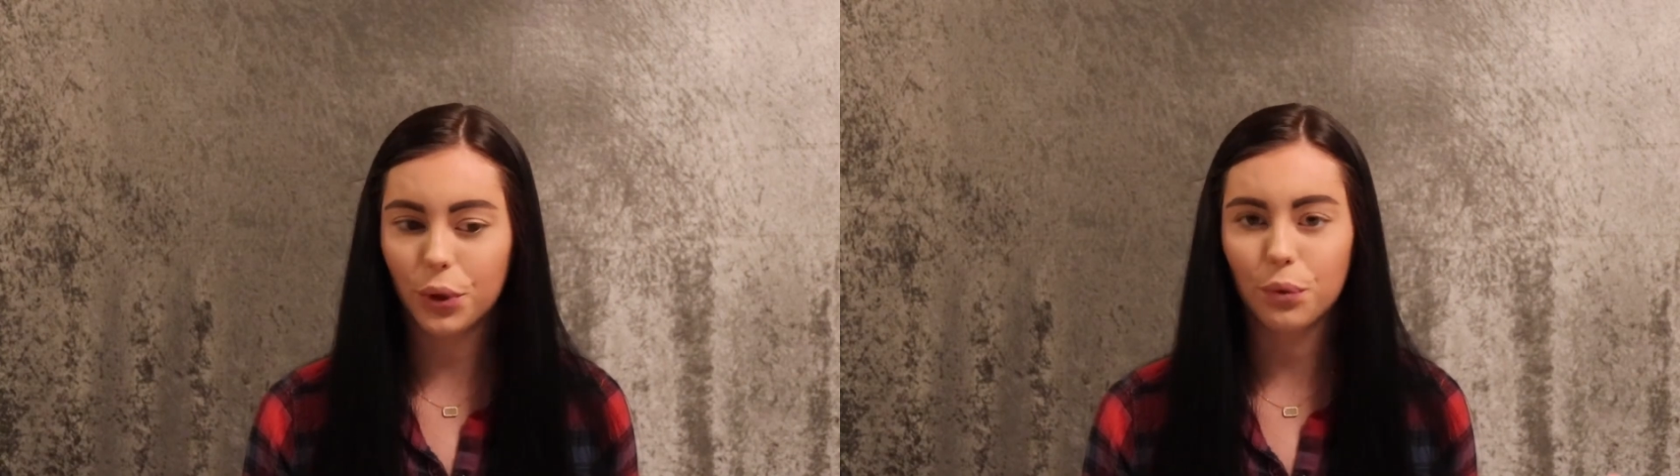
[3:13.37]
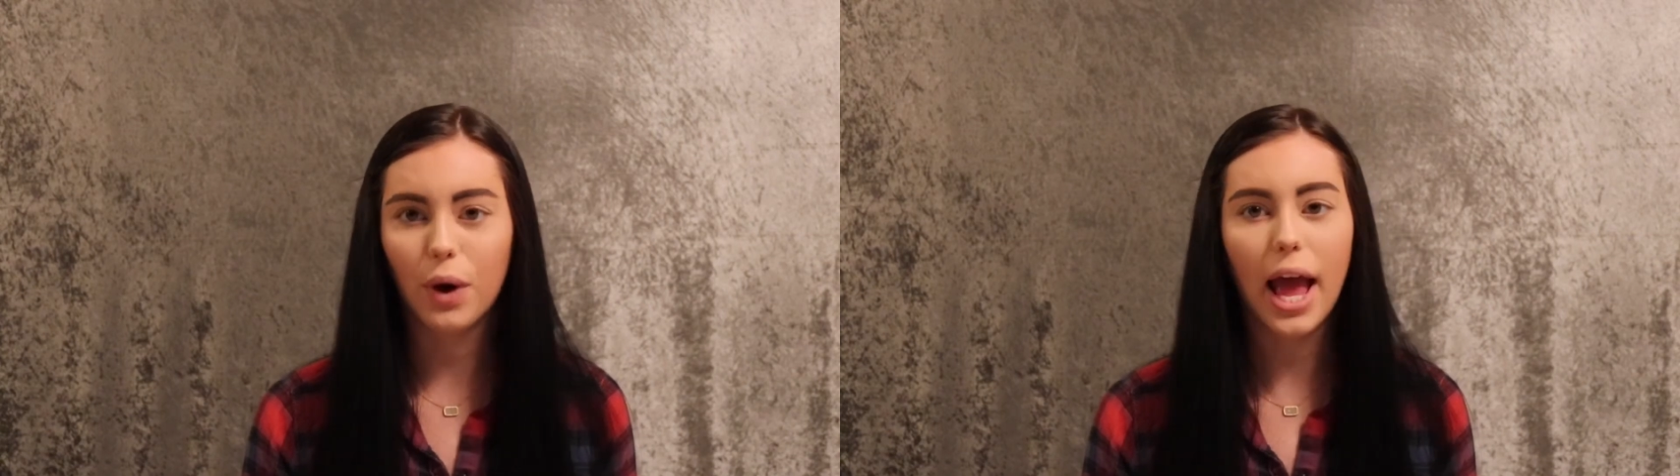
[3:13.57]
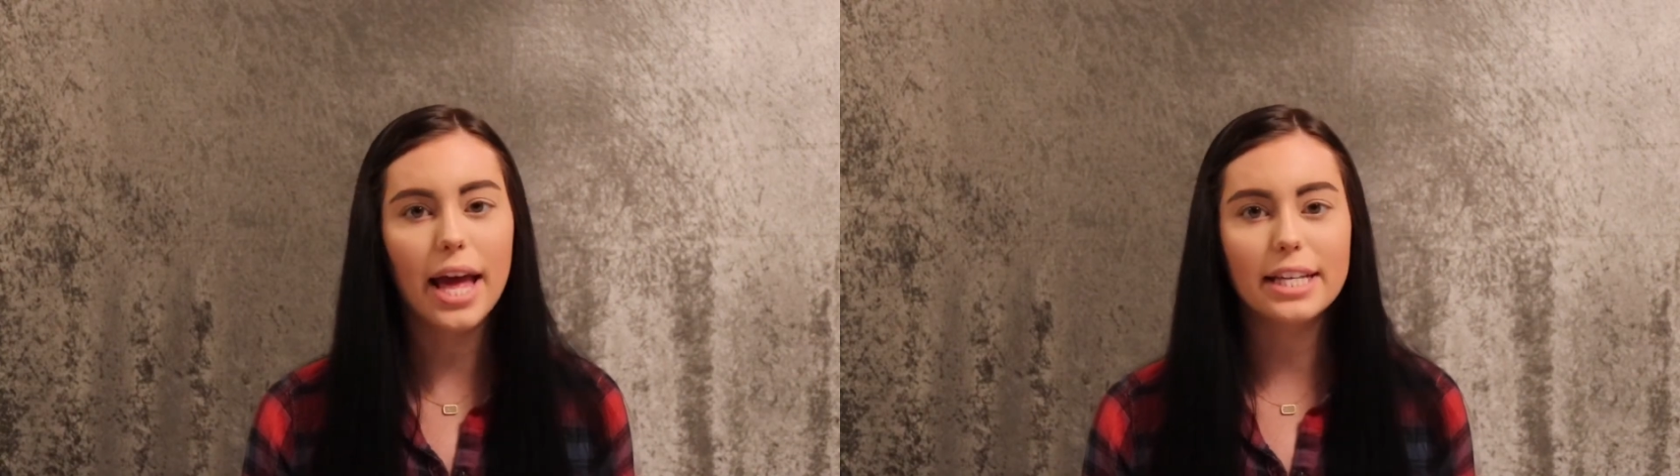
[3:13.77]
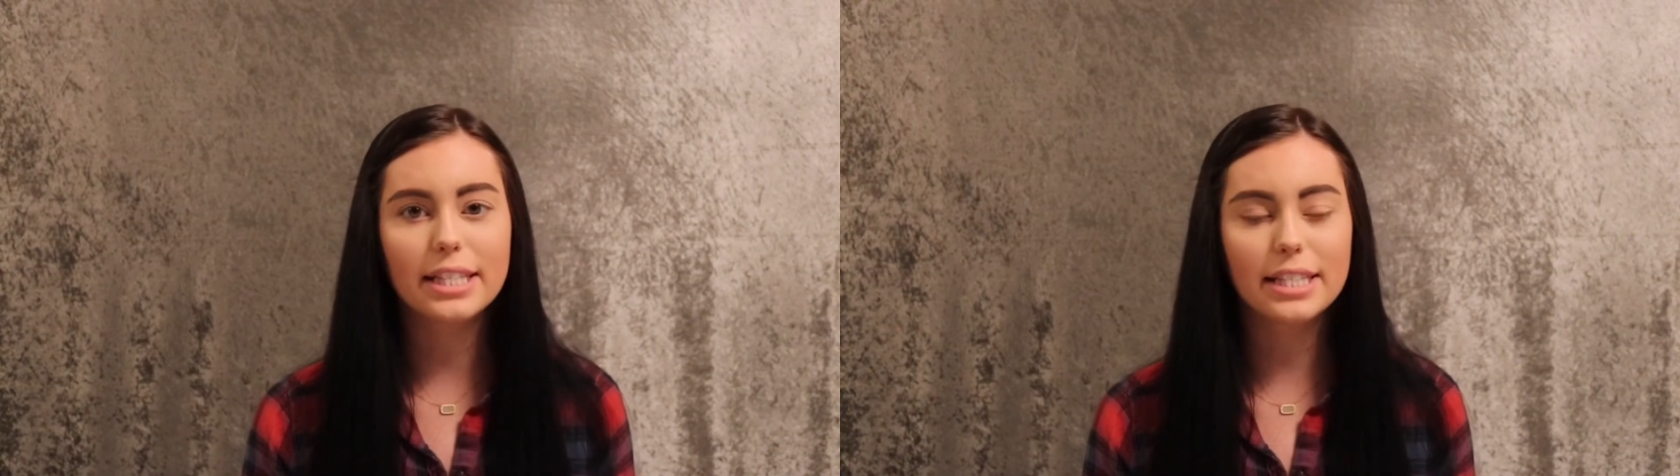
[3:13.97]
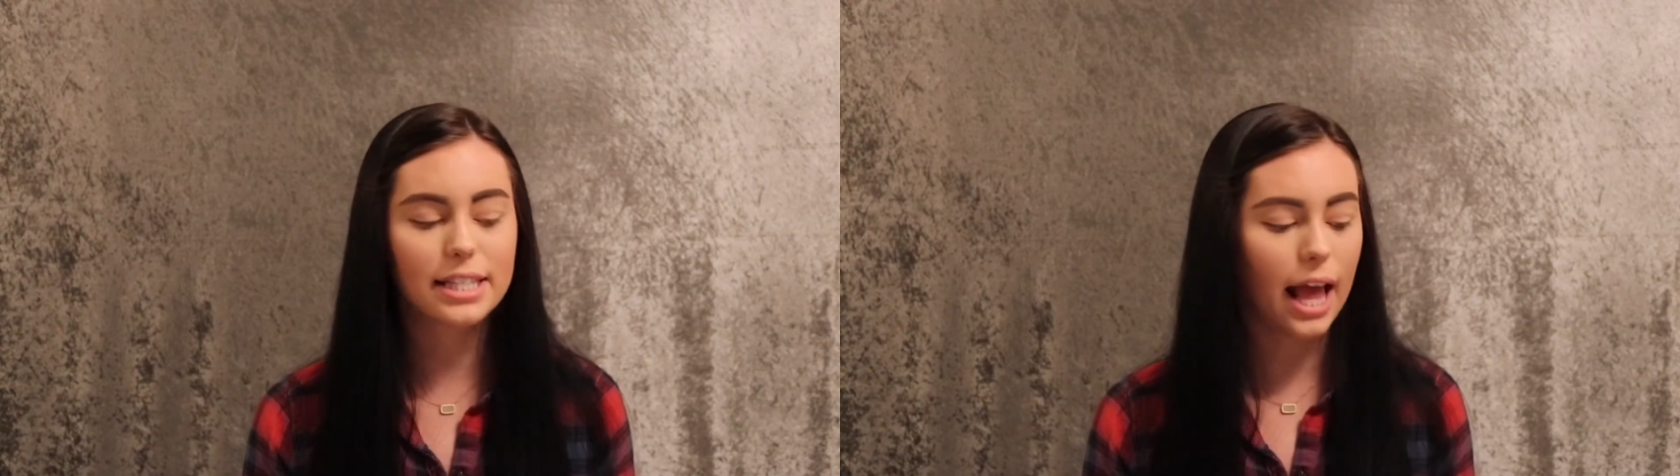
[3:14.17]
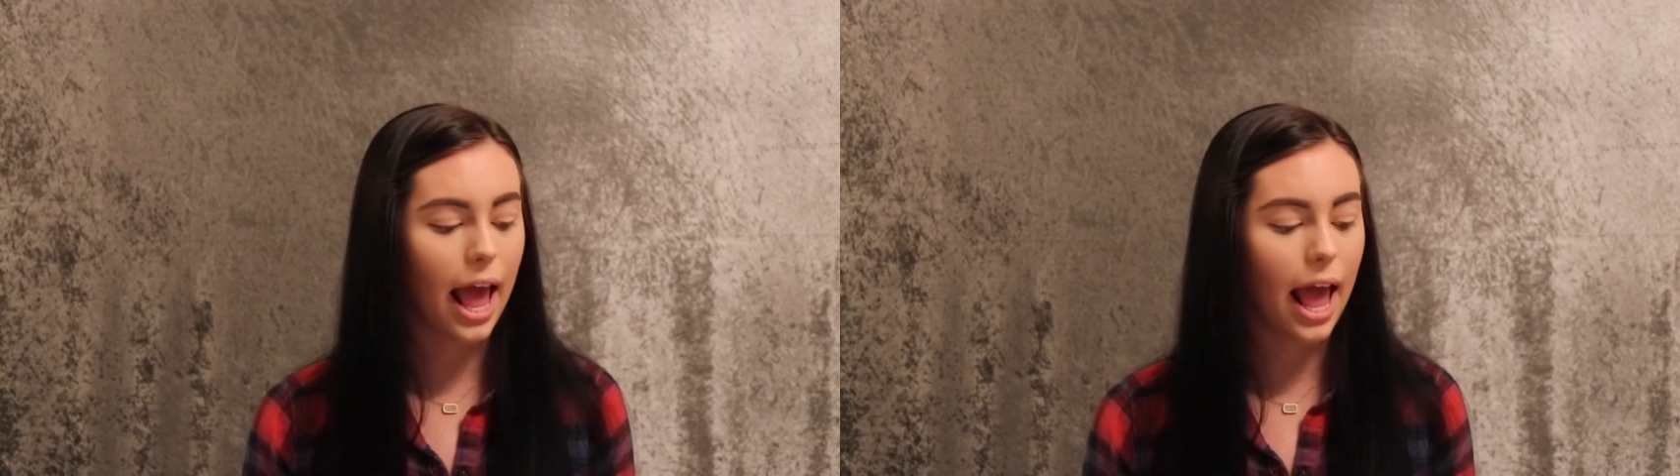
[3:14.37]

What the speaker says: the reds